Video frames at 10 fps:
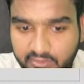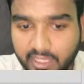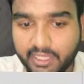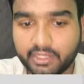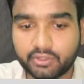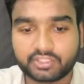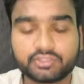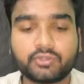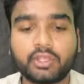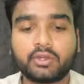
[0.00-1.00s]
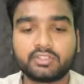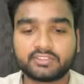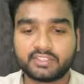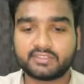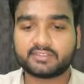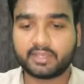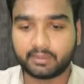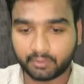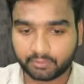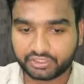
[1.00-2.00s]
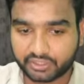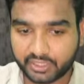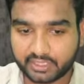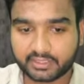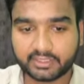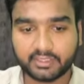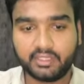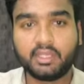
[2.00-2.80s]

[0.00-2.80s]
like introduction to reconnaissance, information gathering,